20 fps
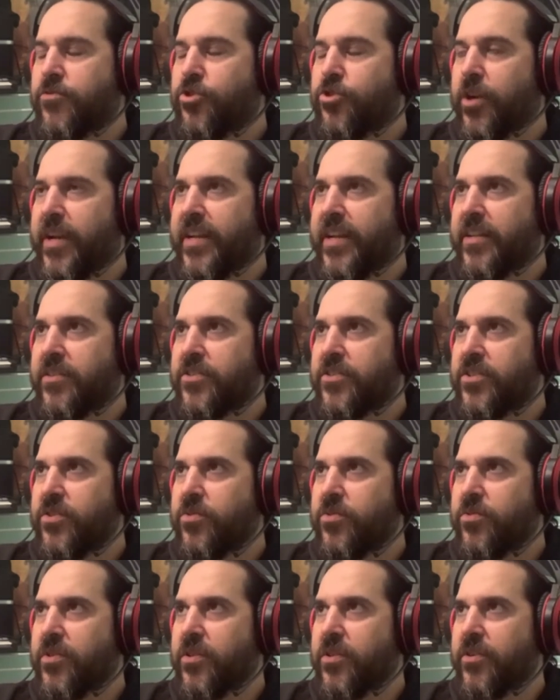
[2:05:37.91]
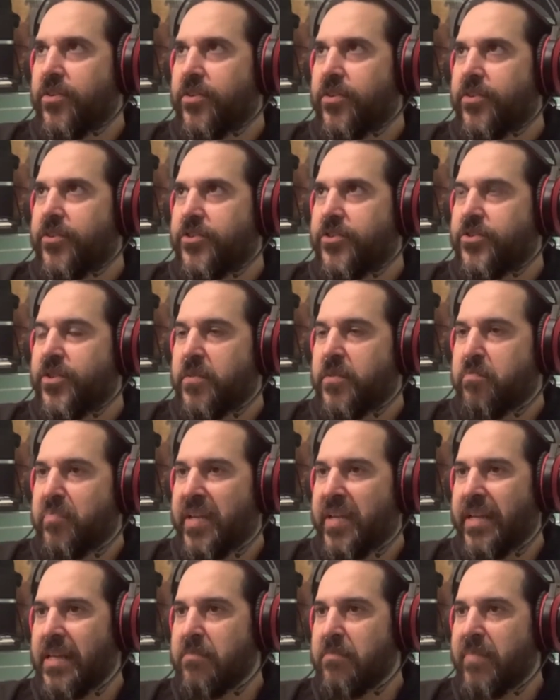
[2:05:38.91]
trying to, you're sort of
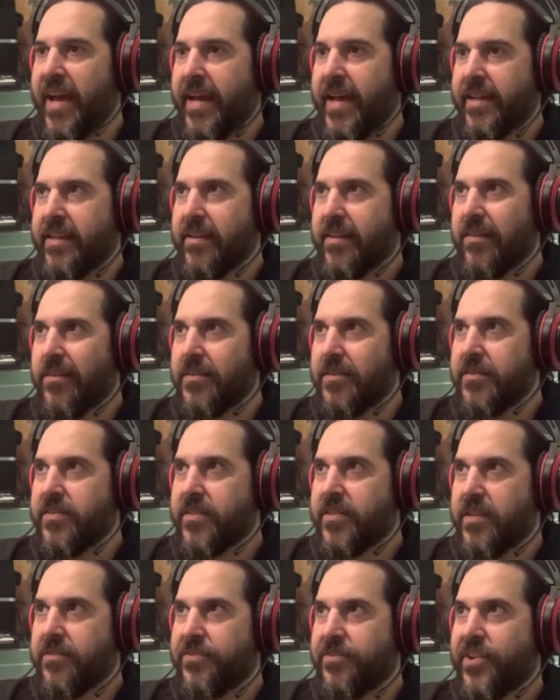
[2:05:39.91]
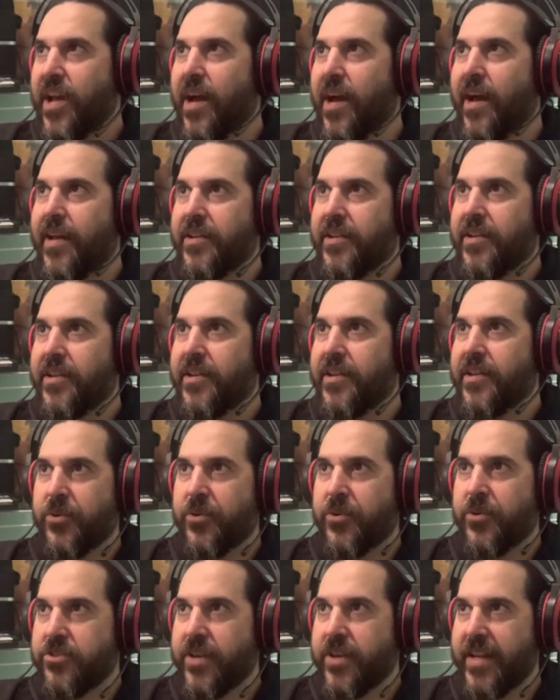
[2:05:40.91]
piggybacking on the Son of God in
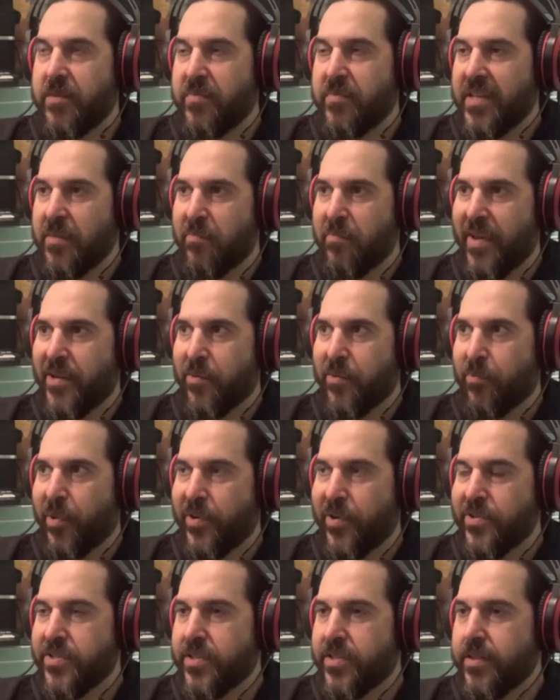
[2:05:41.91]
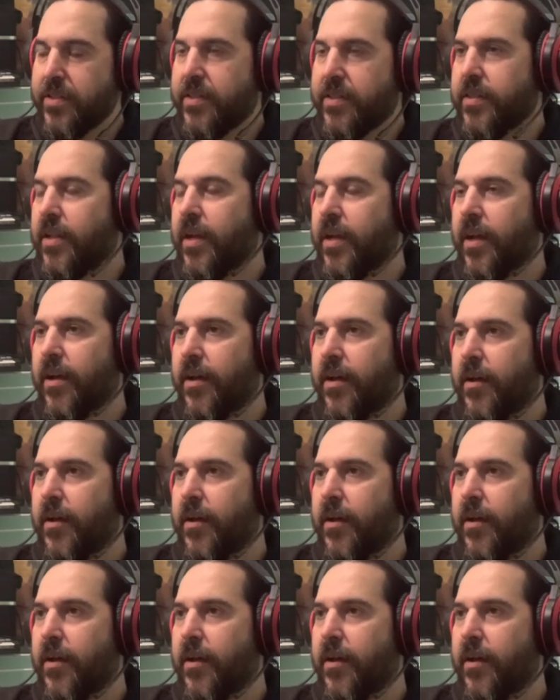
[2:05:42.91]
order to try to be a better person.